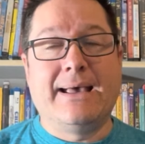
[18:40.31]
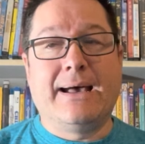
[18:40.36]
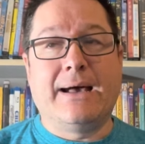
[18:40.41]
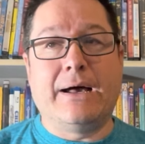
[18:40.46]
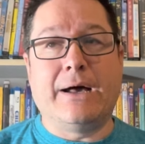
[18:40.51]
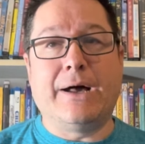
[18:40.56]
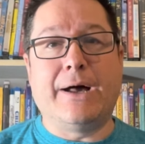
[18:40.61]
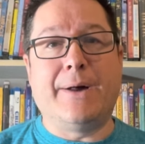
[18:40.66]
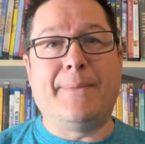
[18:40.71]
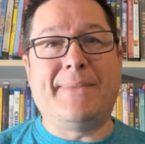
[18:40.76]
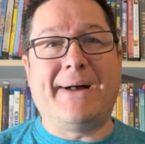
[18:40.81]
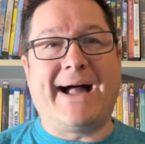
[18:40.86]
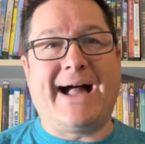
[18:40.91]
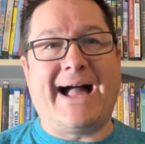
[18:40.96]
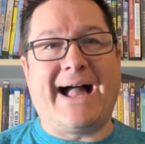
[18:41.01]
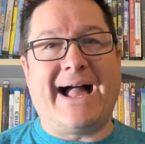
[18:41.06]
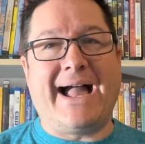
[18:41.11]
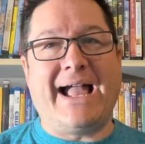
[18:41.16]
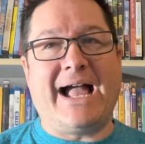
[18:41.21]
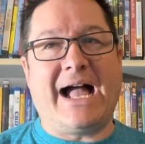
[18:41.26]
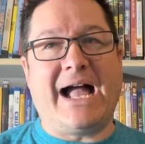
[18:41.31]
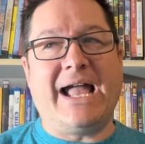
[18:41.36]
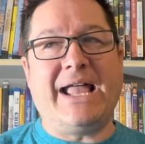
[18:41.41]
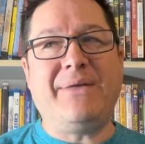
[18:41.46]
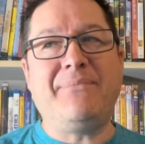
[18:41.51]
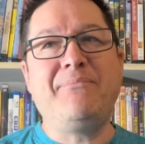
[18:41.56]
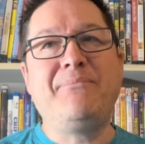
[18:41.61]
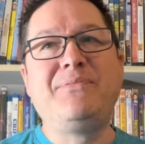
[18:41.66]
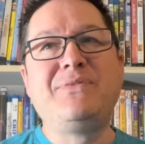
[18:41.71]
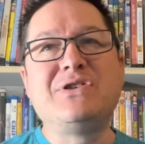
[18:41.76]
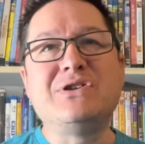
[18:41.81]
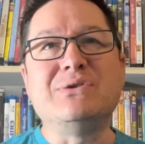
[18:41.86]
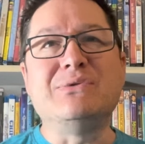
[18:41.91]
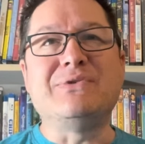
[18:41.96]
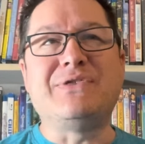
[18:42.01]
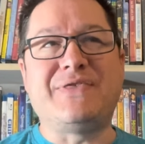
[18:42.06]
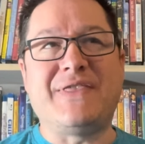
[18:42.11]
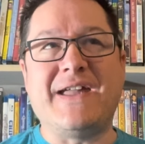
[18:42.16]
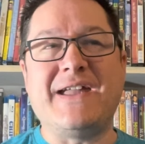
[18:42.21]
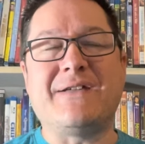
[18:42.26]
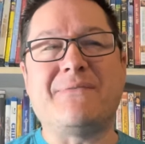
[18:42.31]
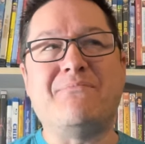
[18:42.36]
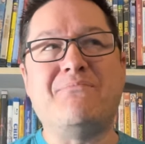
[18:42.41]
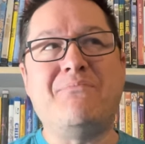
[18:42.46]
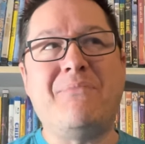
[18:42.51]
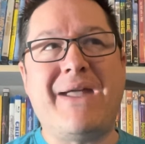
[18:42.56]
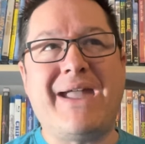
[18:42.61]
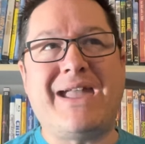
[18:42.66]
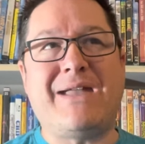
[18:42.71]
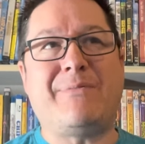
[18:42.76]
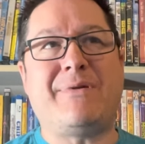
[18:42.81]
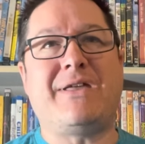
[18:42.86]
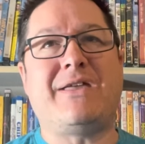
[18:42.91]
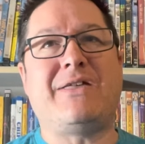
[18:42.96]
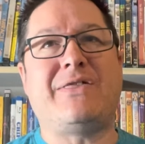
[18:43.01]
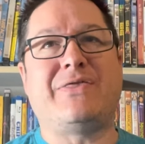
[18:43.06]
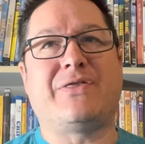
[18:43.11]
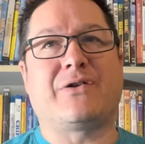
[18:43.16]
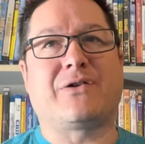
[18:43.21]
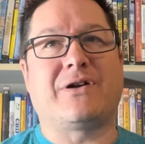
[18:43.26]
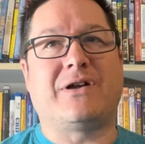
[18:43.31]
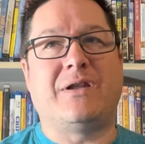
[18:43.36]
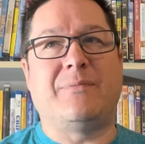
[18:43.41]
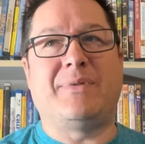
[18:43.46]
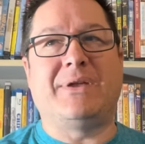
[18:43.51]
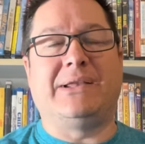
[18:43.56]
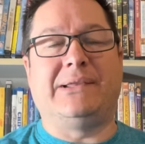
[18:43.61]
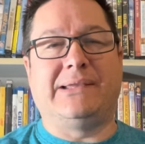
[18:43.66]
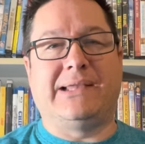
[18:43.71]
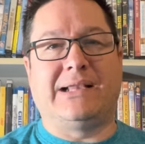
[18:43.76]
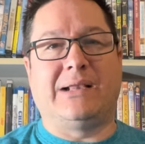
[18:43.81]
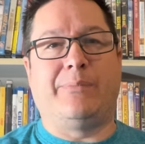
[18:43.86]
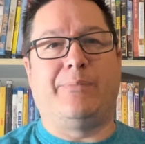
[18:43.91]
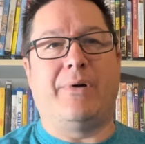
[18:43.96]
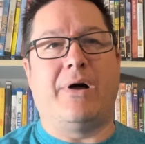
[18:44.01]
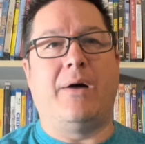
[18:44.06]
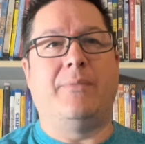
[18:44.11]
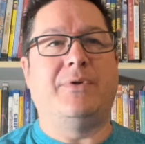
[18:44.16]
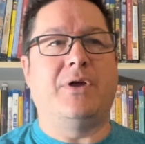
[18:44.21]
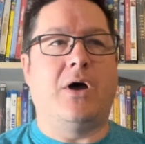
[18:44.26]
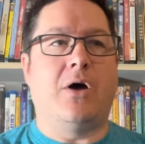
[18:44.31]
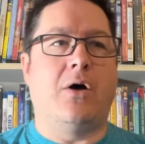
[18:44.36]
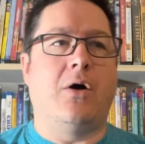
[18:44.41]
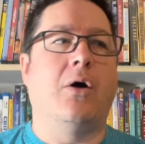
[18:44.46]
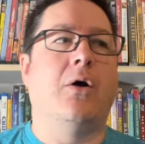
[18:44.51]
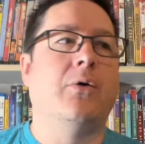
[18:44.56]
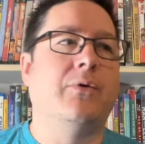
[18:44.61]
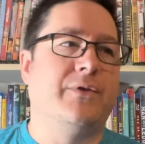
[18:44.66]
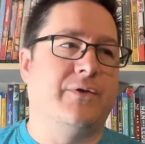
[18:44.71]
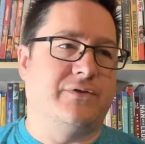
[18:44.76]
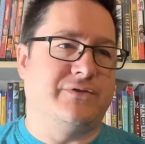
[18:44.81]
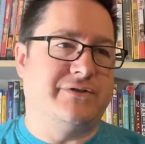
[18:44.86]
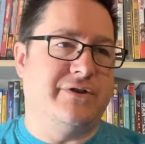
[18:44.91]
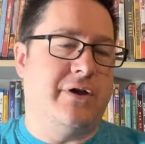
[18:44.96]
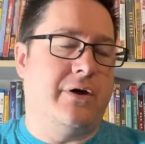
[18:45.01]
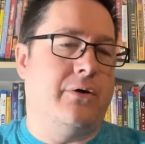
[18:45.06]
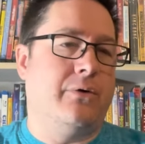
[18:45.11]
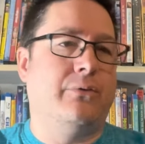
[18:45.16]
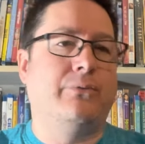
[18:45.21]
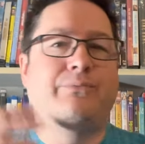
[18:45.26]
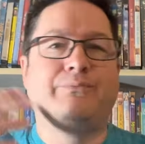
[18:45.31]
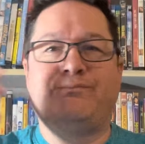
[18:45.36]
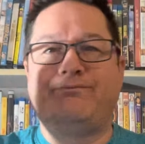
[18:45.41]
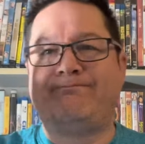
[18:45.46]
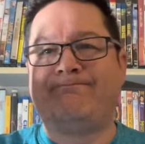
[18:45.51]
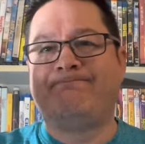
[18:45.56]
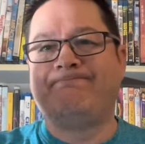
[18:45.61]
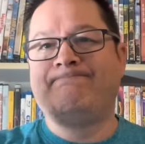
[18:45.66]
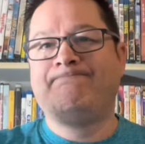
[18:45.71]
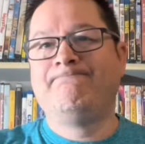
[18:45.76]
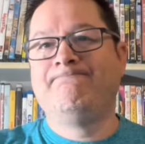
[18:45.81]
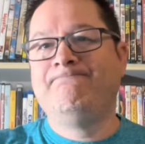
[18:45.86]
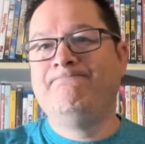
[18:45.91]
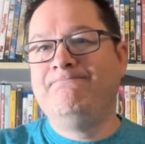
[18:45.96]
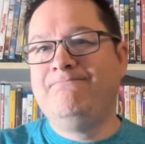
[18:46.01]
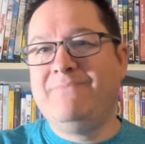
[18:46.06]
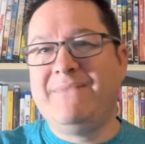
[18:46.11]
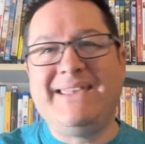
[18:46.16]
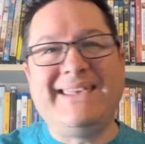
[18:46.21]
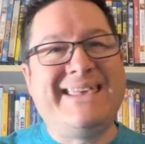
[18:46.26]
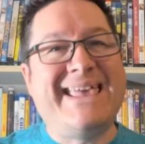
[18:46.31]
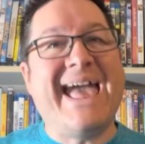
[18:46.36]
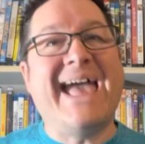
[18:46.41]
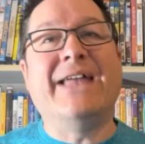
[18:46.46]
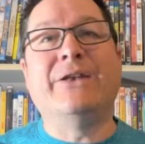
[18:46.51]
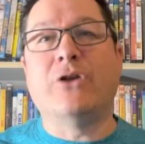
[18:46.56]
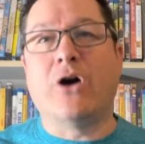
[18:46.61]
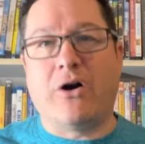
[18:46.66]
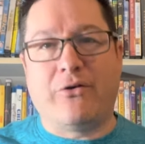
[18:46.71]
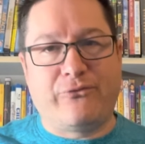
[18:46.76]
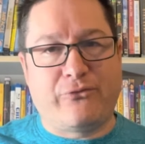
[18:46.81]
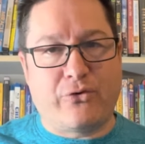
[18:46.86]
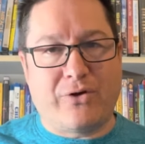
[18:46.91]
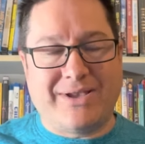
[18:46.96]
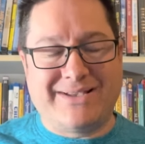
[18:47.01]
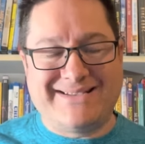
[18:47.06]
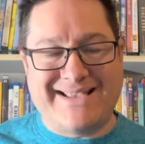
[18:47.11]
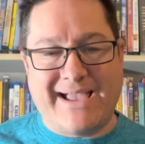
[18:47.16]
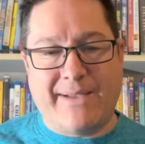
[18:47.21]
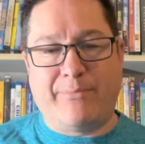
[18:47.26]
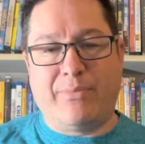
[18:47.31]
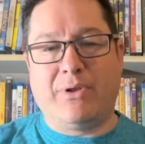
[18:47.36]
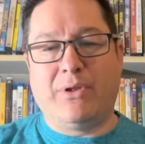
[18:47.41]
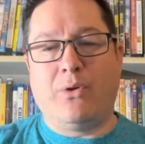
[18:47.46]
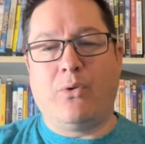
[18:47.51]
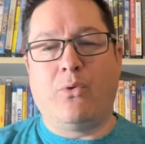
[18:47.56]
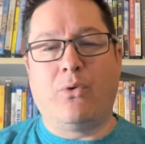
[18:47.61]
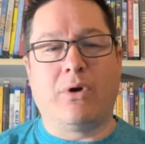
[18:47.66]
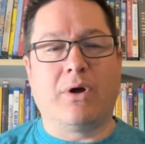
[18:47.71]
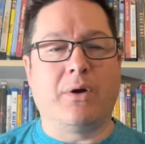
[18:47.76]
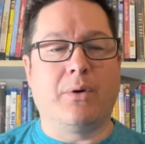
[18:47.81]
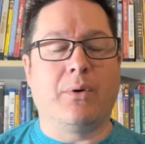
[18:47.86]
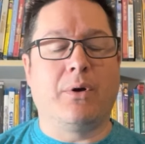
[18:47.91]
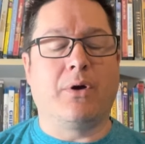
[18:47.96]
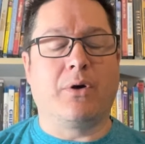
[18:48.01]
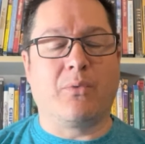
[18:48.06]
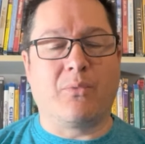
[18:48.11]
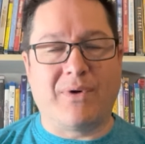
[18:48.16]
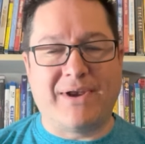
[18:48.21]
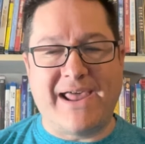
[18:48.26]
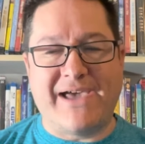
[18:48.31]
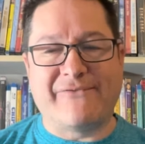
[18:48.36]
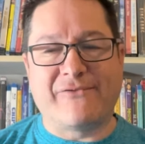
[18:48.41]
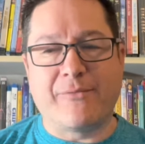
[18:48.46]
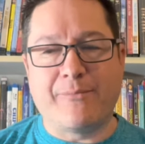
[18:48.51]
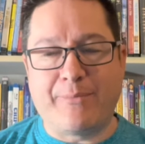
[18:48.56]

Um, I, I do think maybe they're going to be a little bummed. Oh, there's no Gandalf, for example, or or whatever.